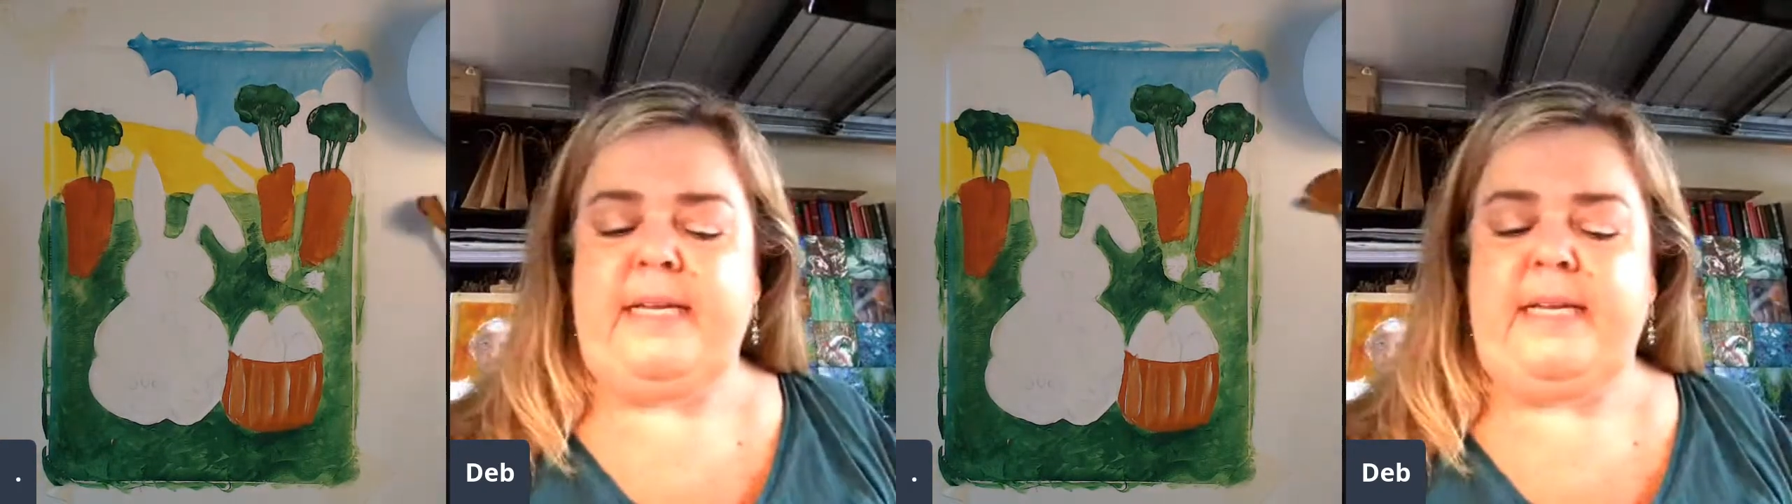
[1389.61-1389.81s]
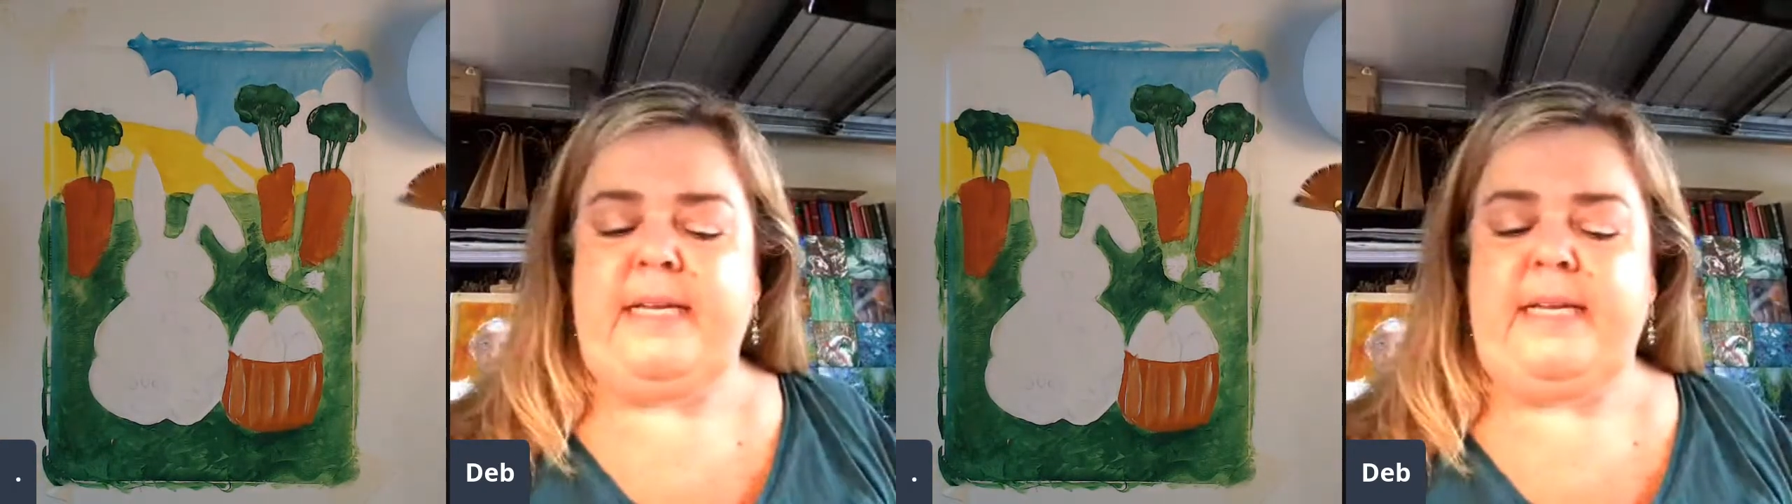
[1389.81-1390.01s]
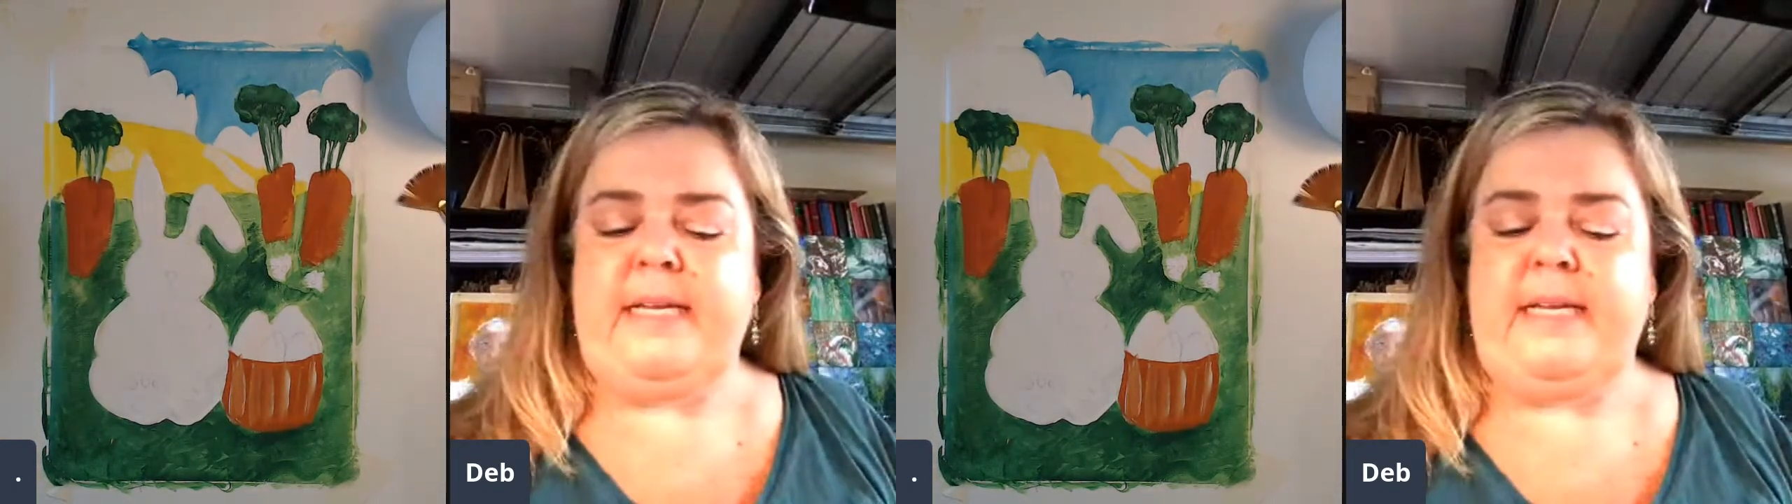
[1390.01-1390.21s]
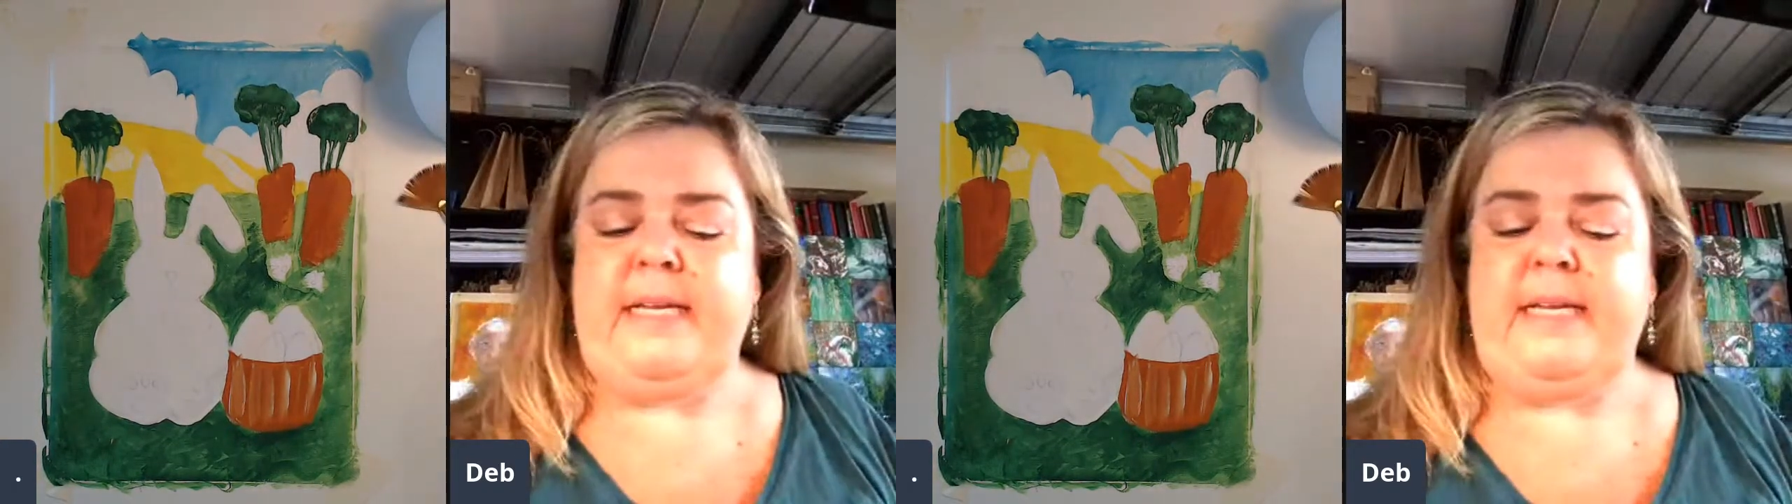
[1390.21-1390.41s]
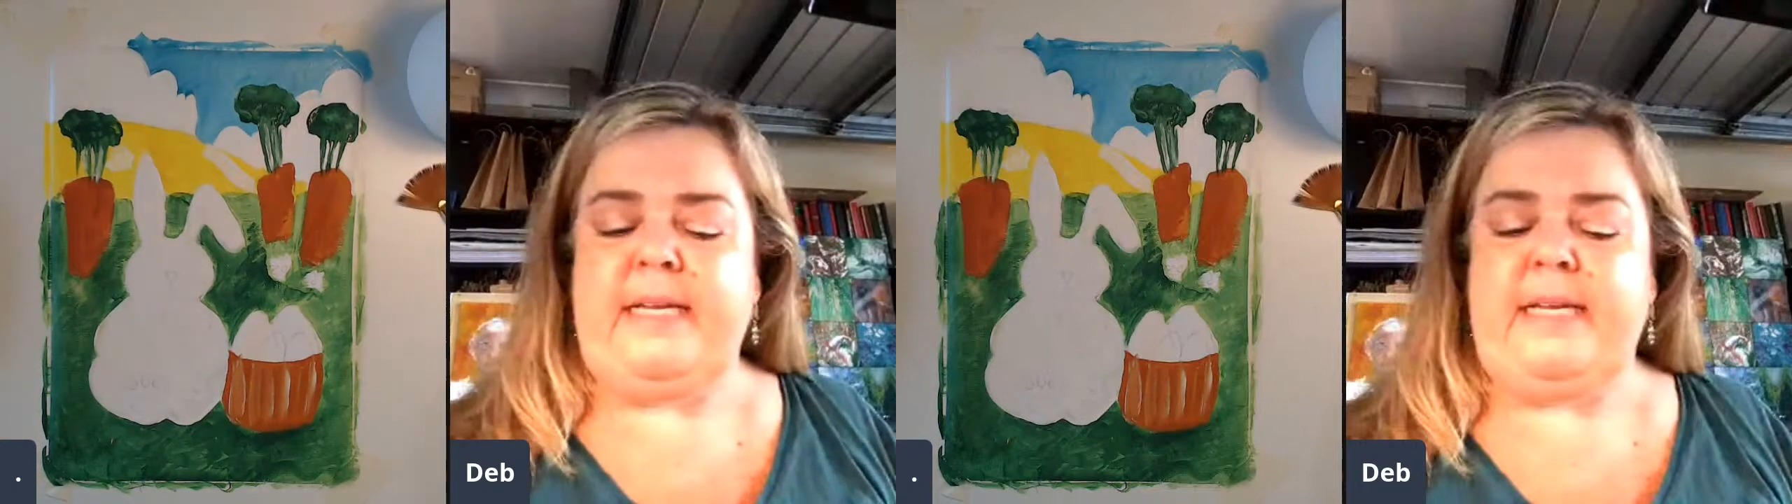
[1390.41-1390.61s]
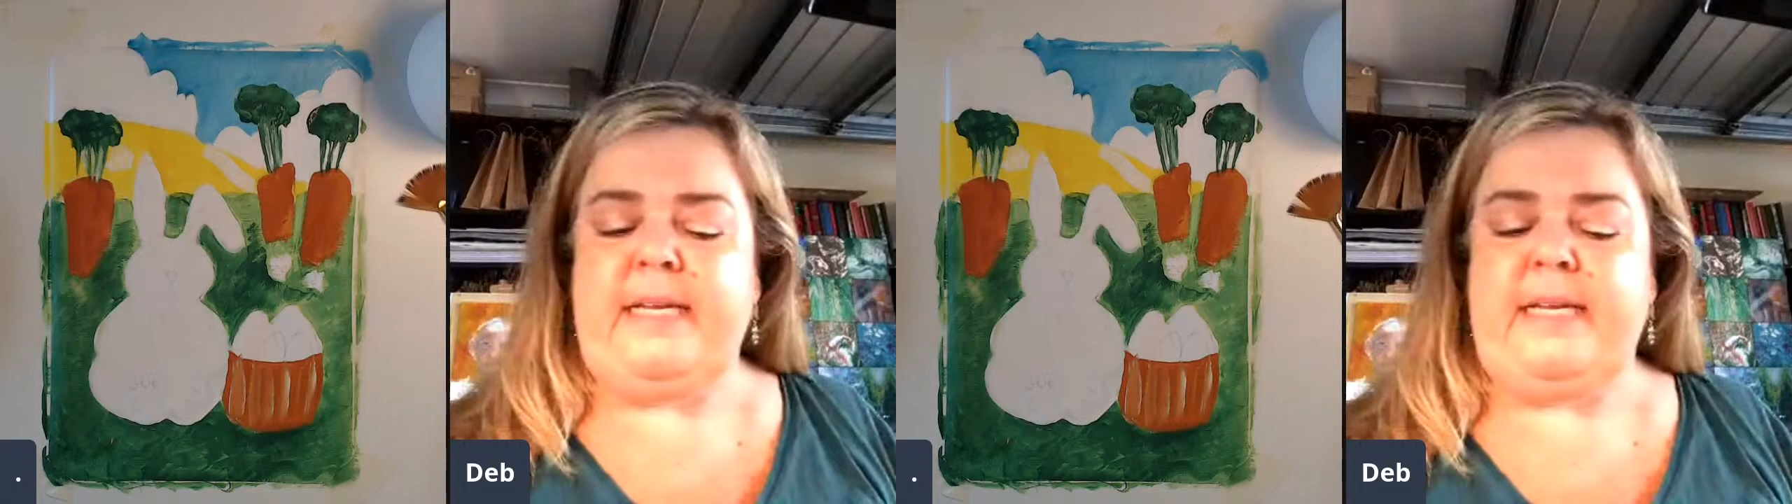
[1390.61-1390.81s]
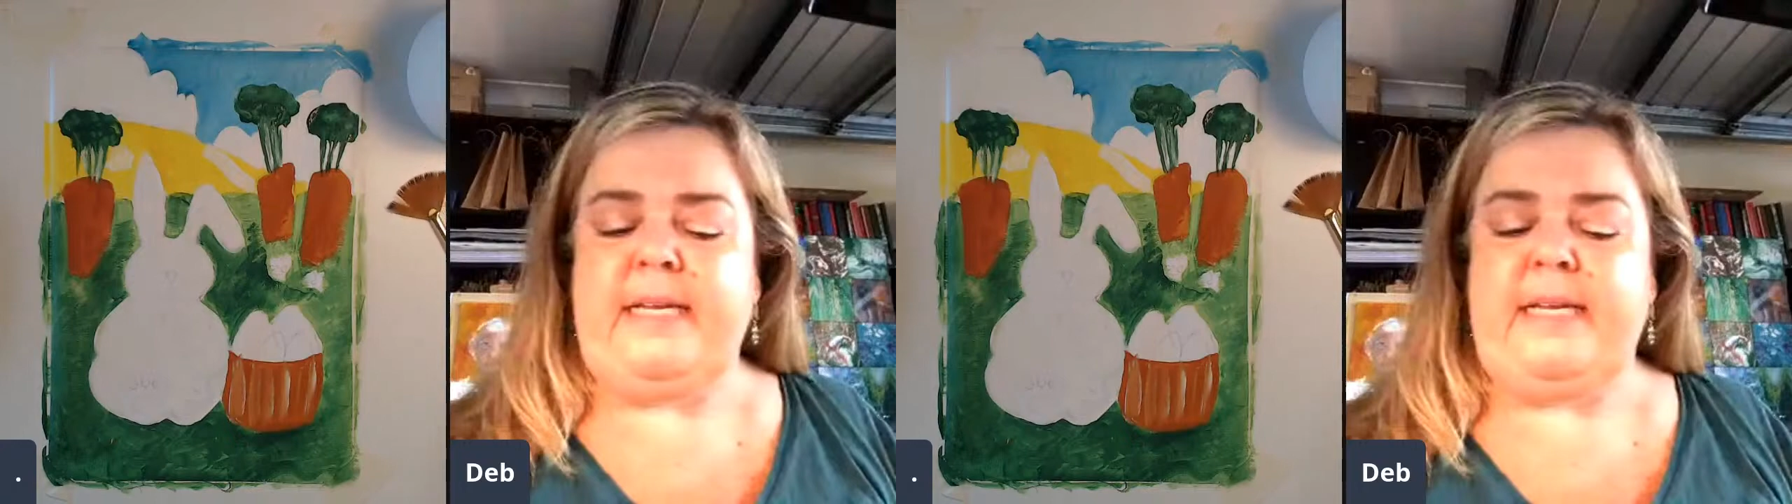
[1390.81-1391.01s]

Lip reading: to get the background